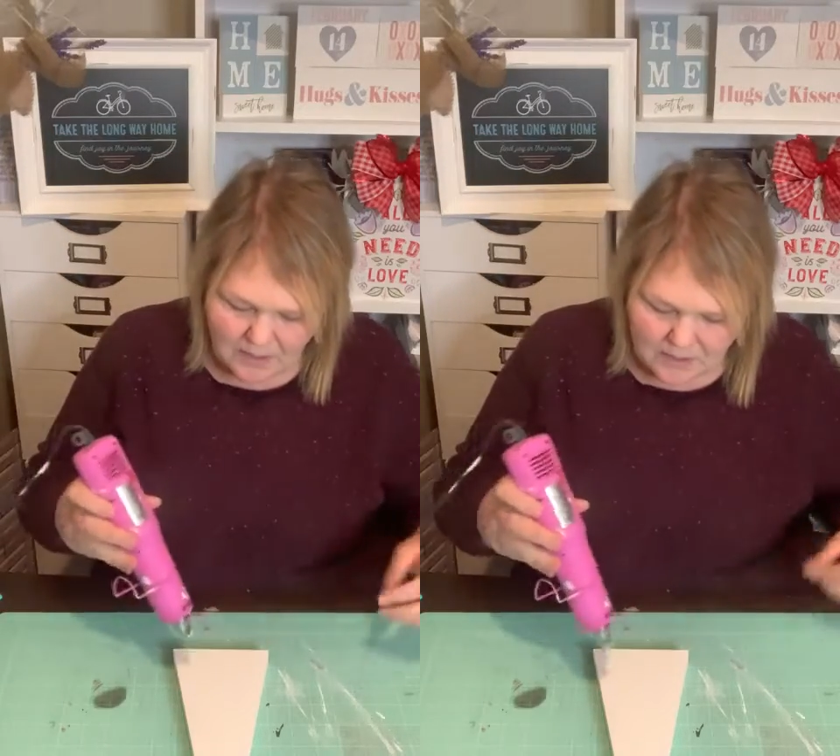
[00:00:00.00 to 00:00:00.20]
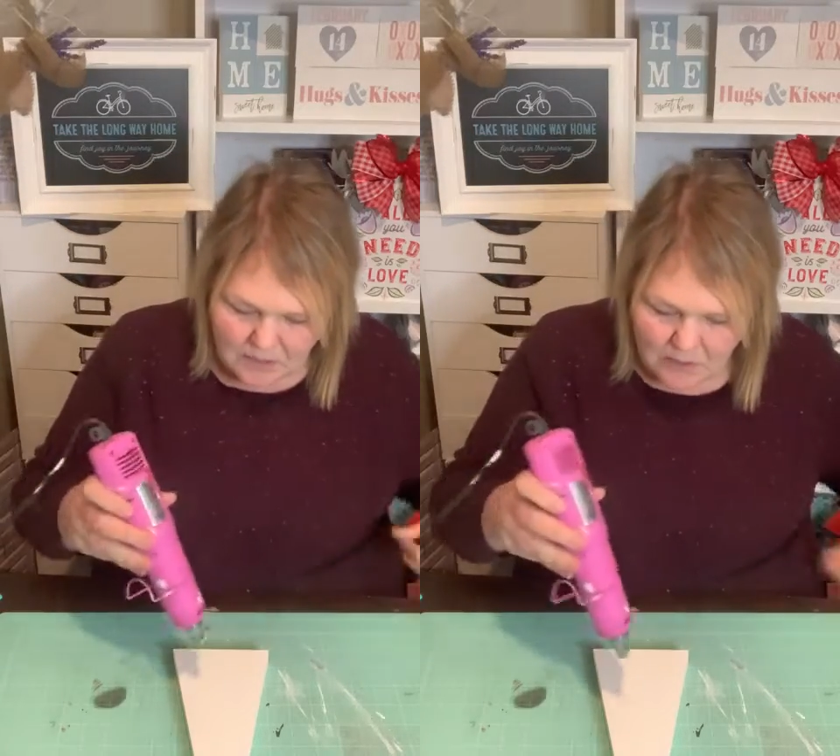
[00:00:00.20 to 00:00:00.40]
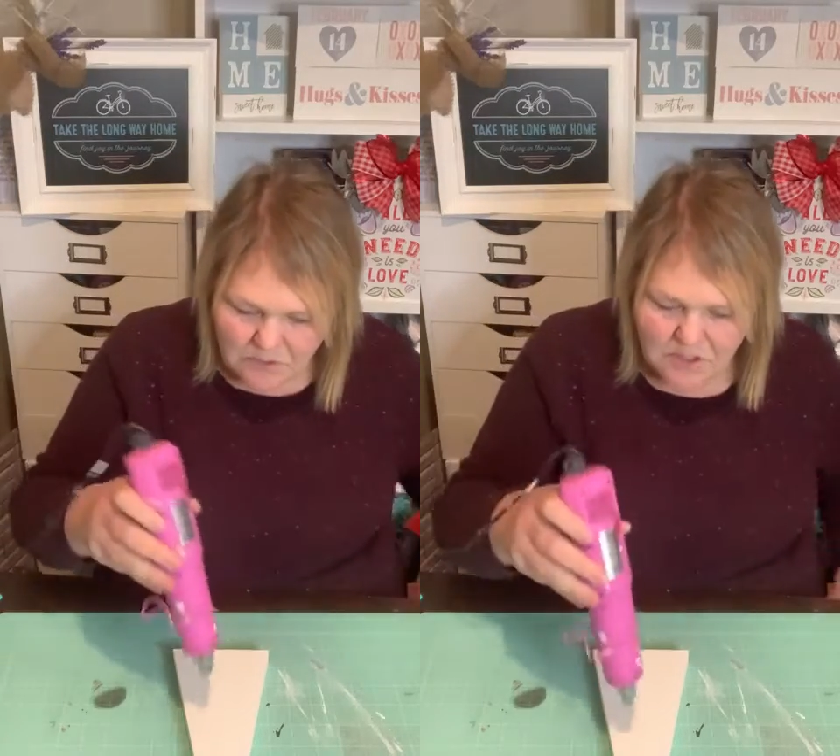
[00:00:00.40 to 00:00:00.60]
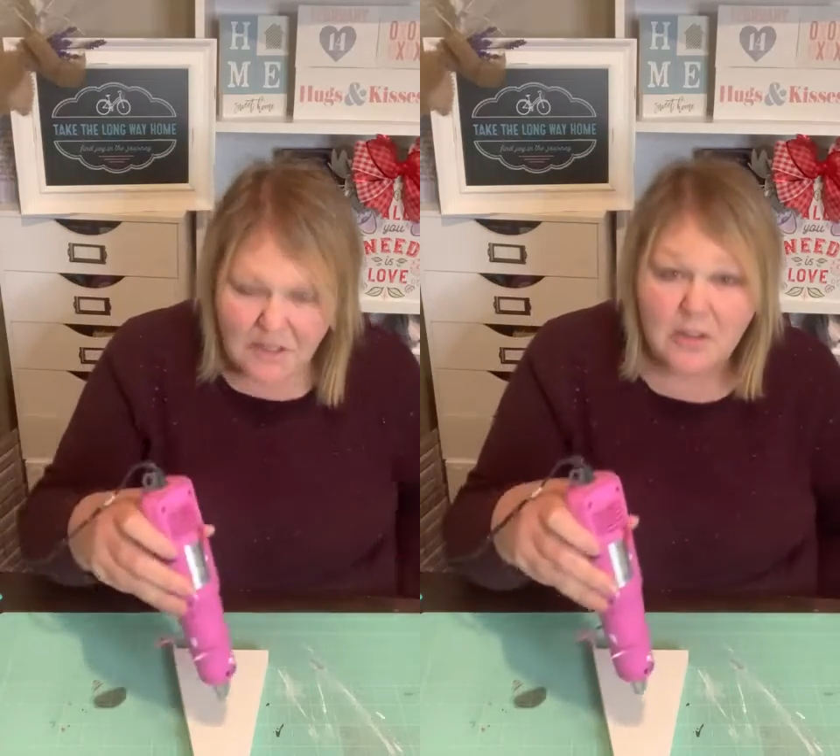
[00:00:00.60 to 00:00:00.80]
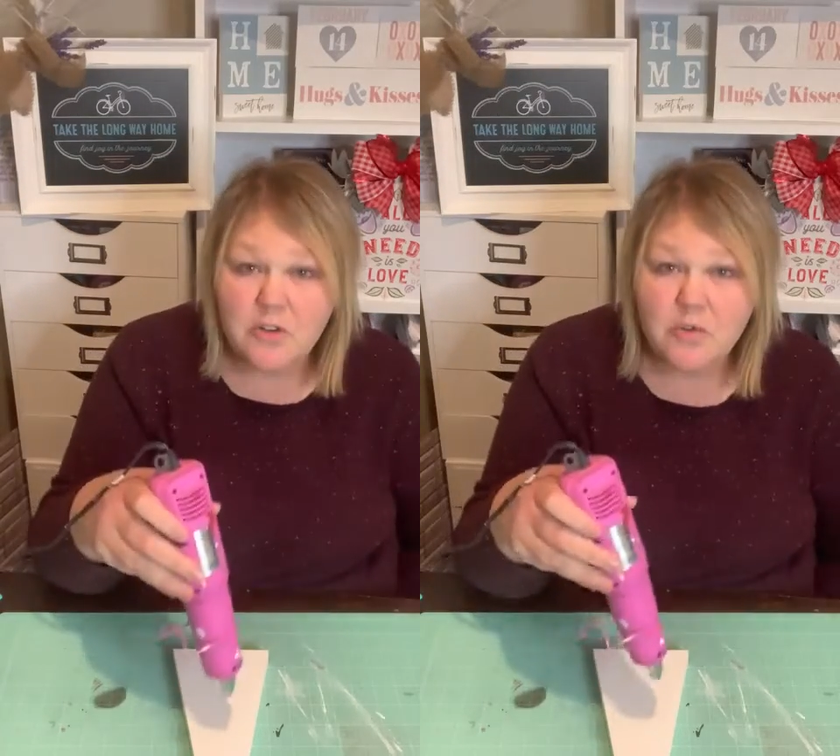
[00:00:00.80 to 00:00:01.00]
So I'm just
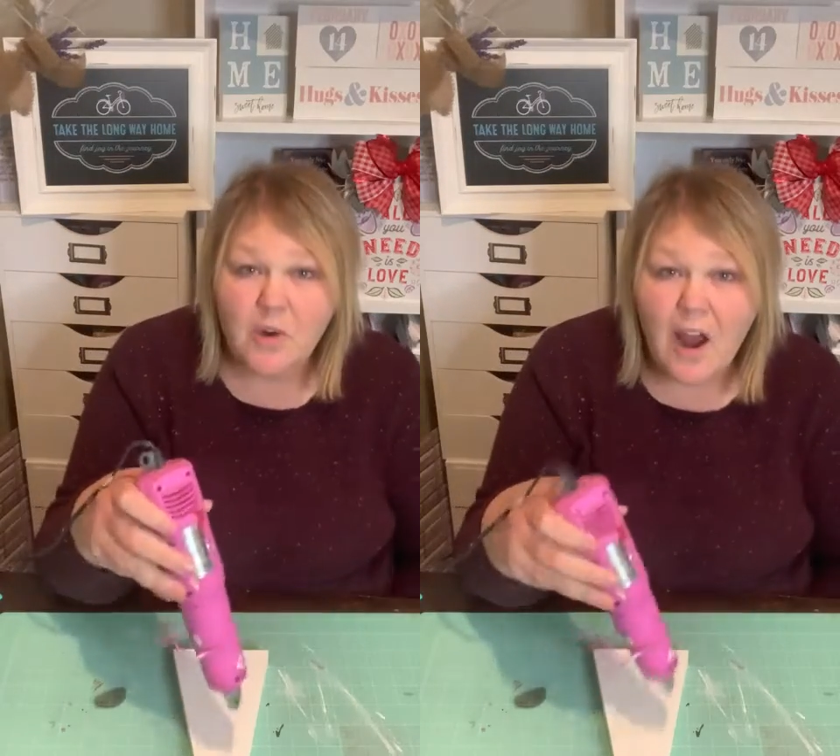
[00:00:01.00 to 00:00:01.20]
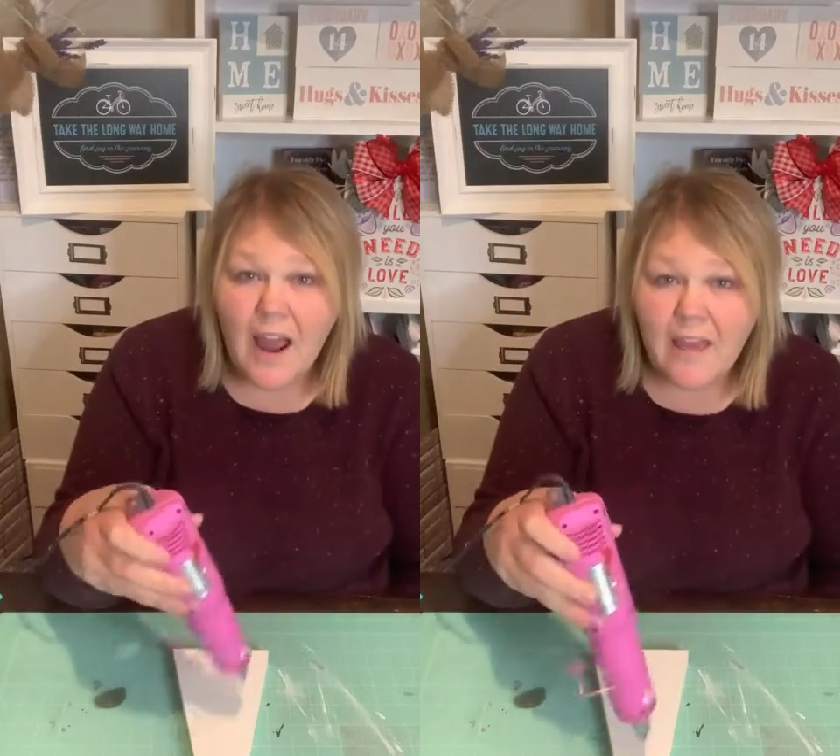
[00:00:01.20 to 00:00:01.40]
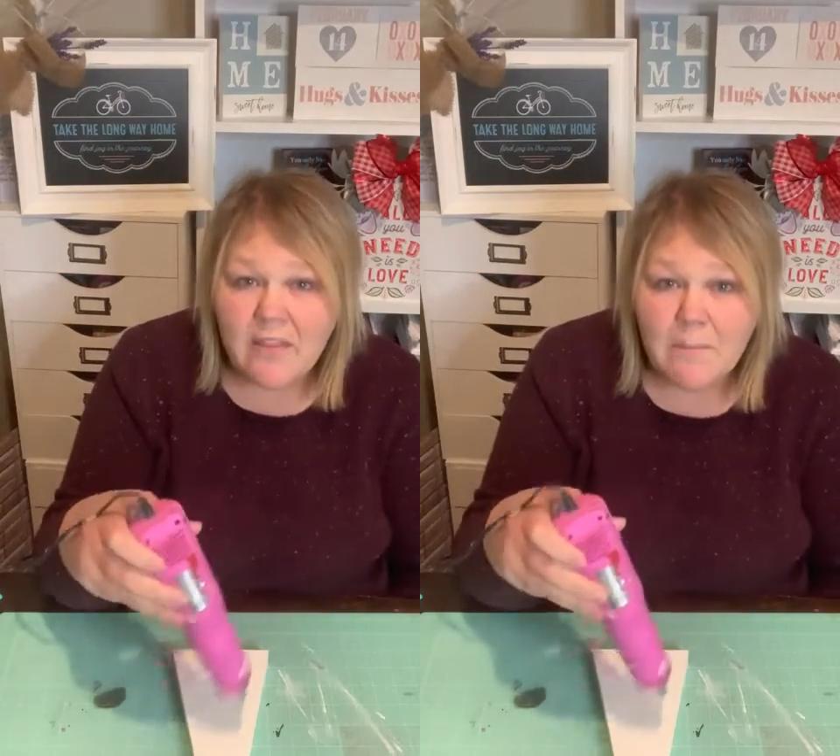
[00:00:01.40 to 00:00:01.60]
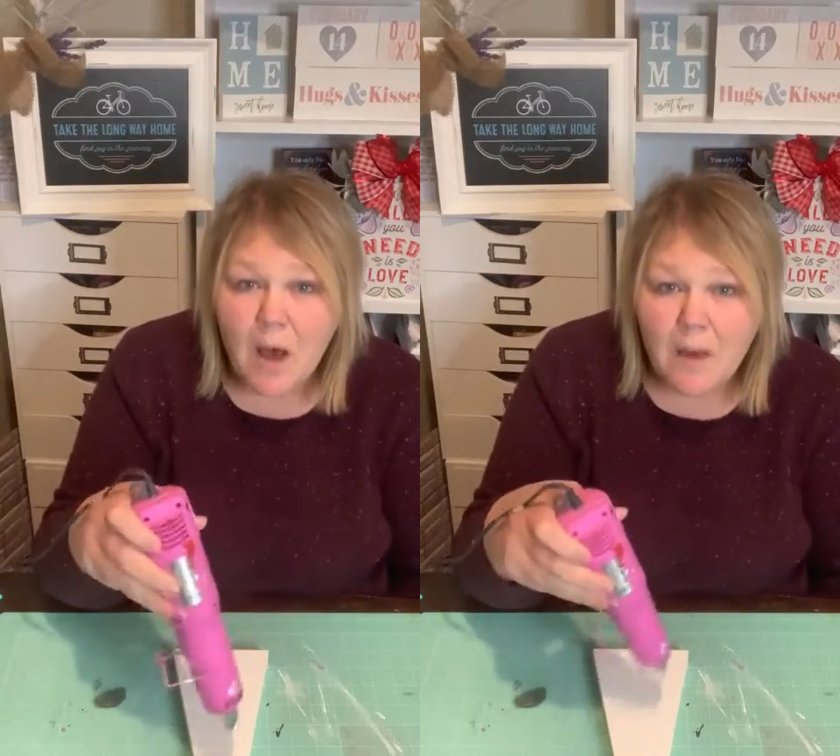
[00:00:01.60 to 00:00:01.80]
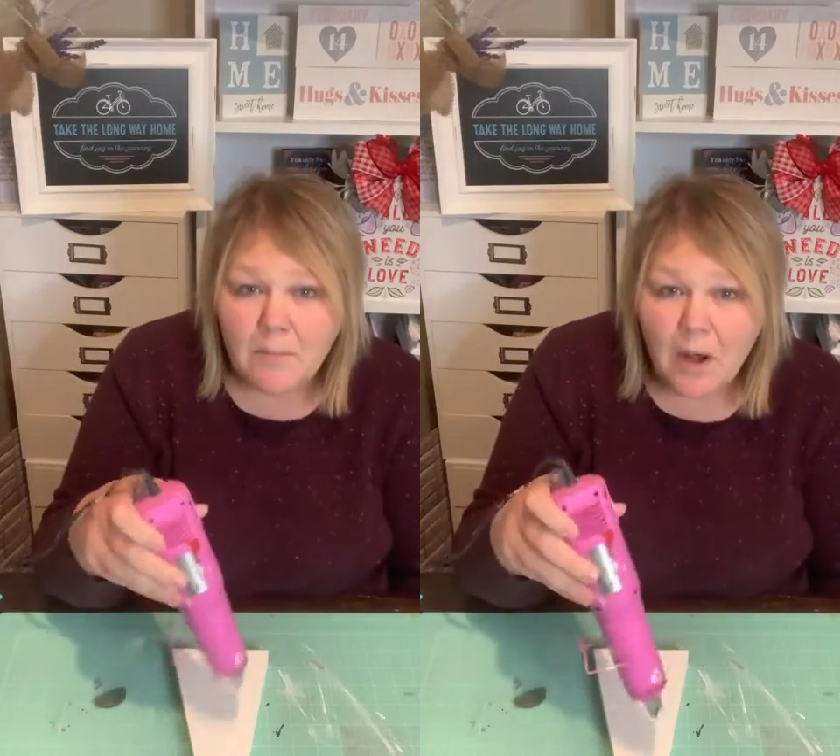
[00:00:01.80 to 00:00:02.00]
going to dry the
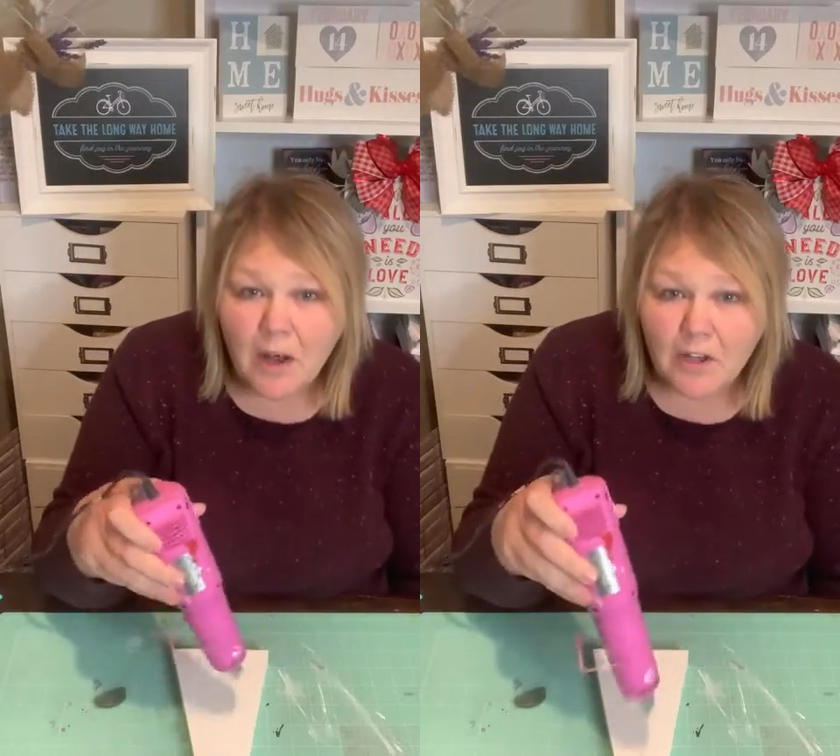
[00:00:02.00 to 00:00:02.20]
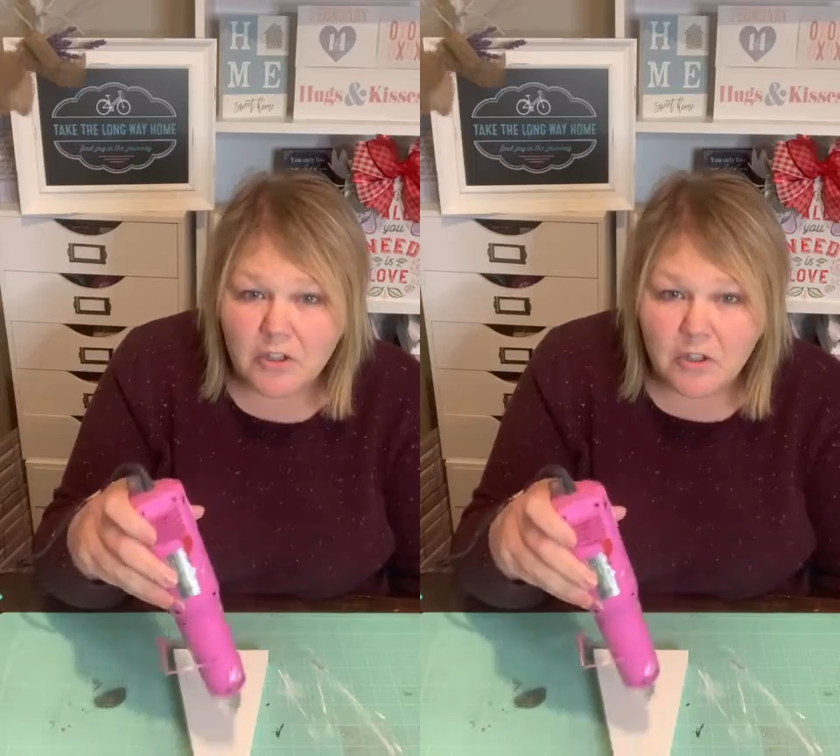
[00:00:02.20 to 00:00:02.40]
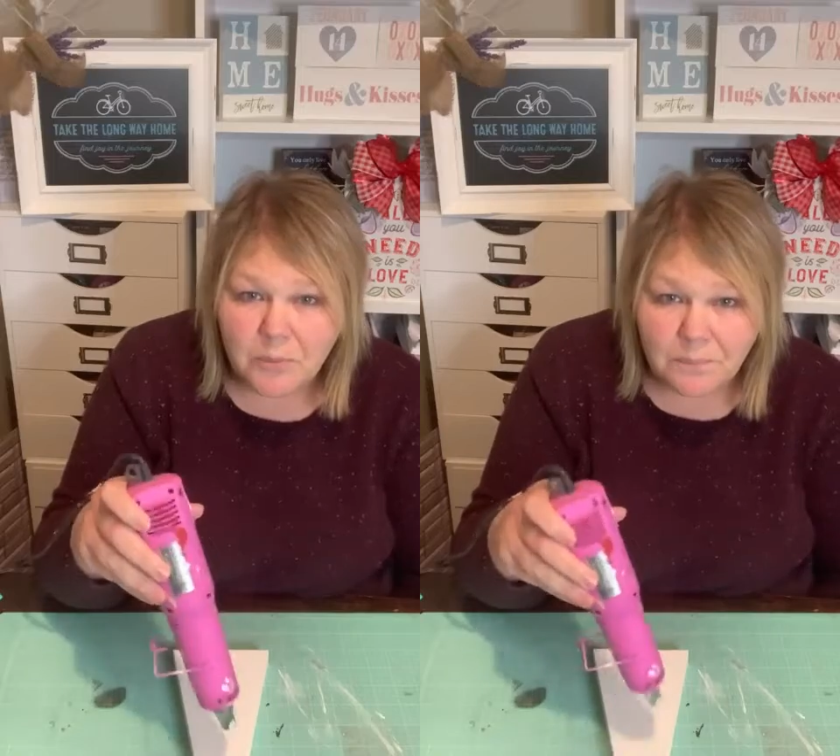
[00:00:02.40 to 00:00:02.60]
Mod Podge,